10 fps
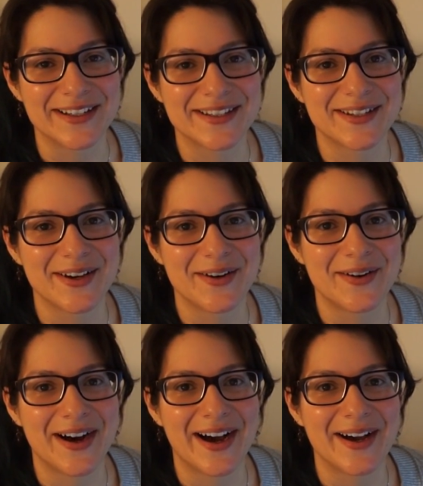So
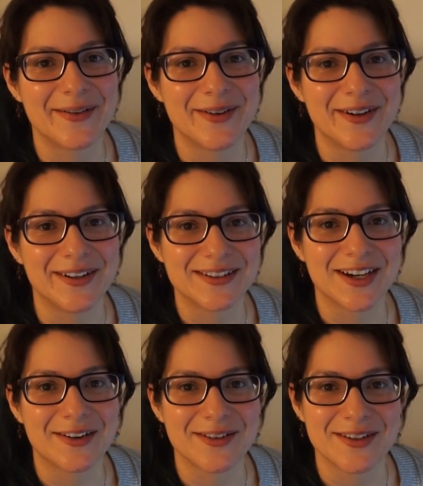I will talk with you